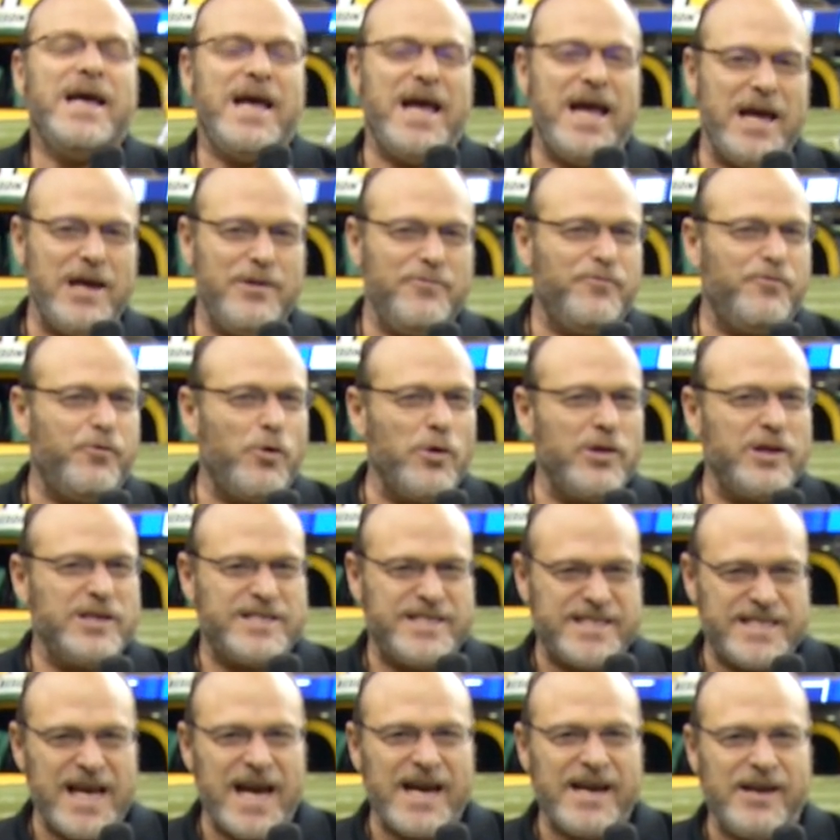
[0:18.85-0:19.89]
and for the
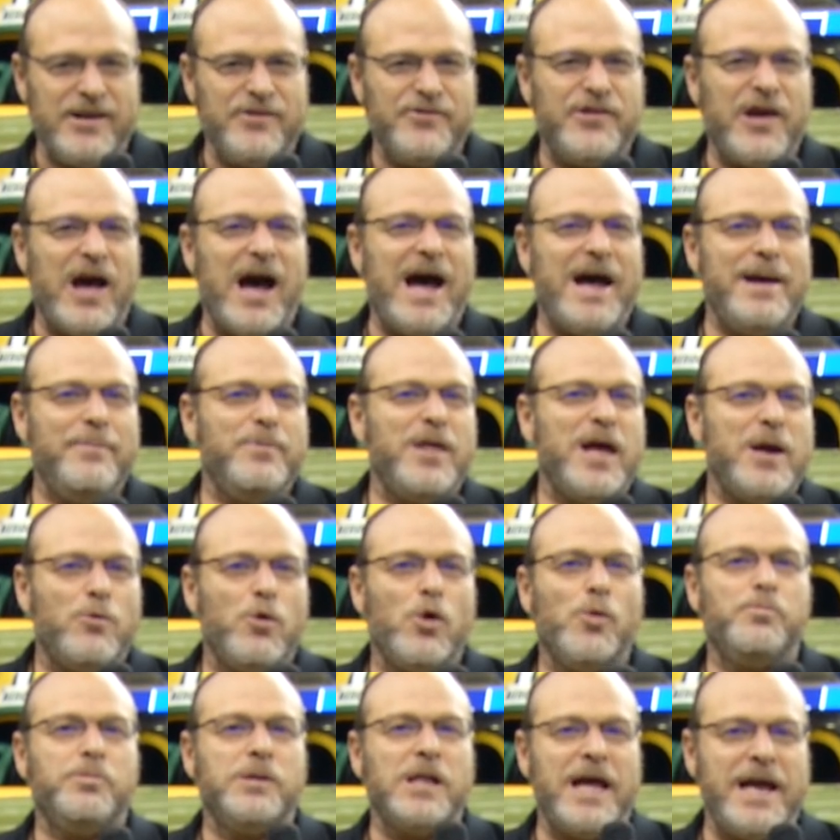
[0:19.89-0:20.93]
second time, they
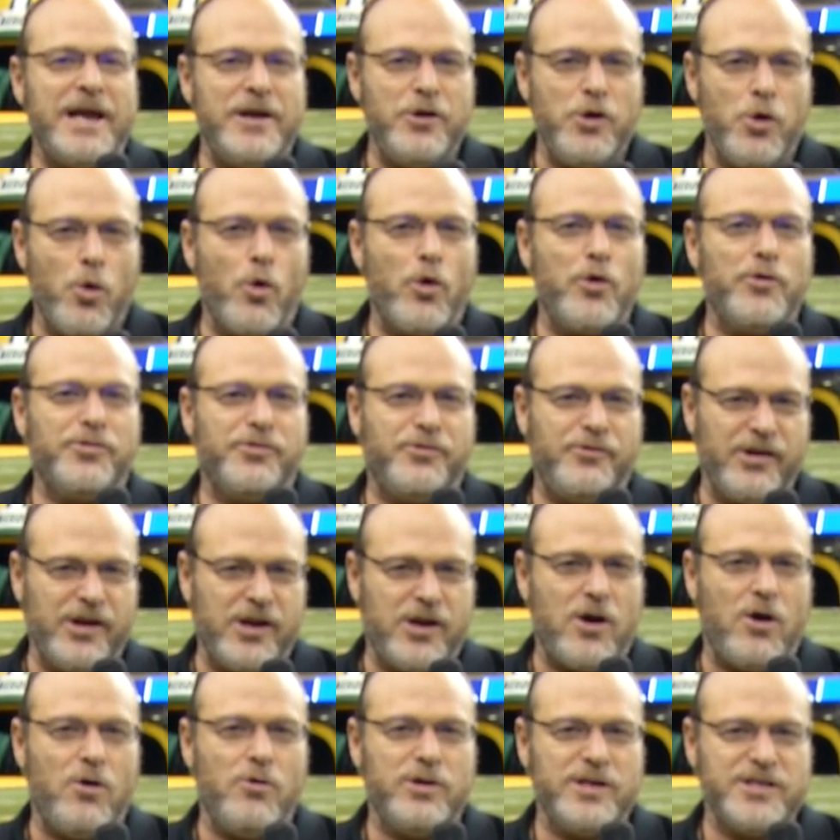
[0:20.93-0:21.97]
will play North
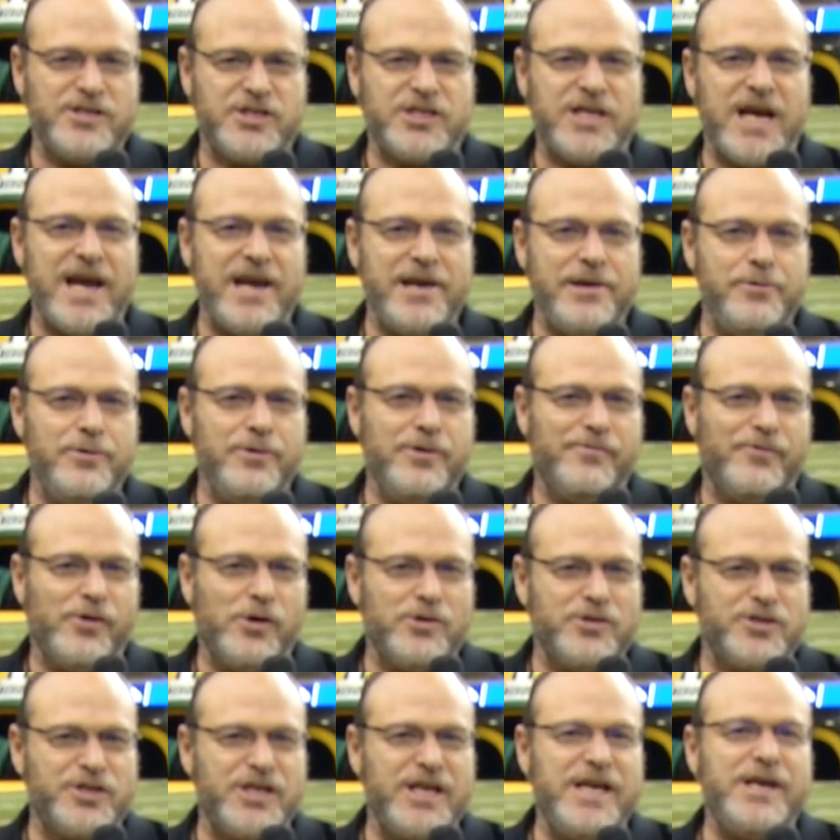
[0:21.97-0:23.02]
Dakota State
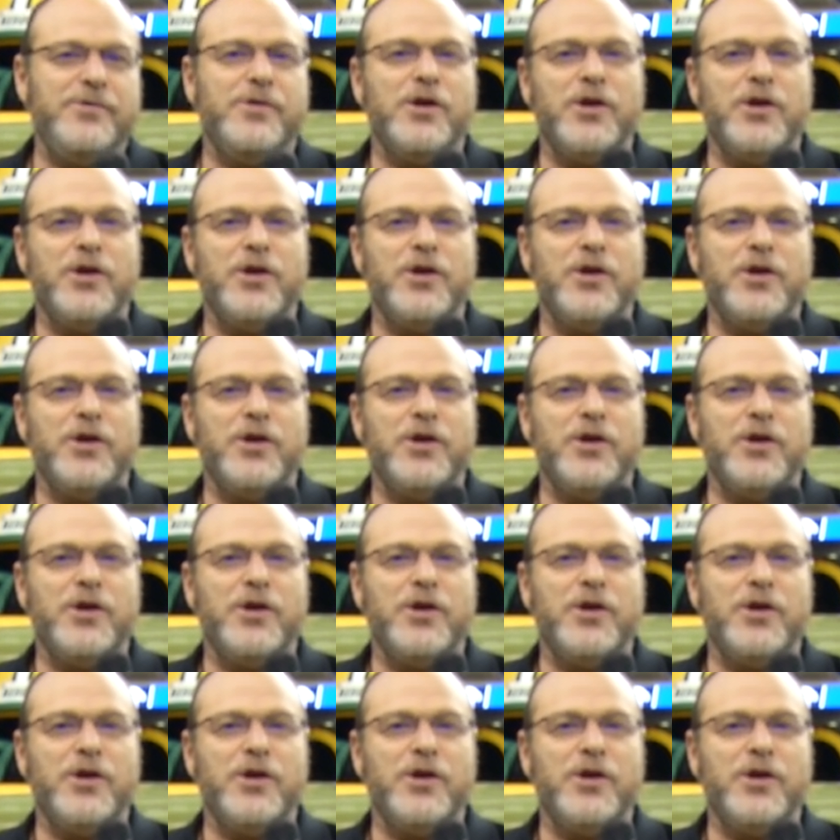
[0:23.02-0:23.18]
University,